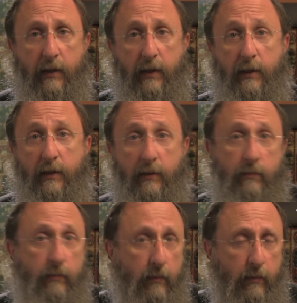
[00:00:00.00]
is
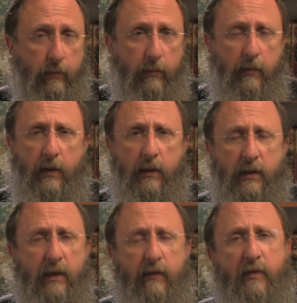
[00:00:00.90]

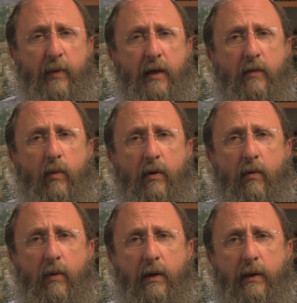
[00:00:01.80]
Sin of the Spies
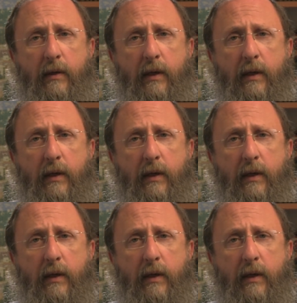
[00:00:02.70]
101.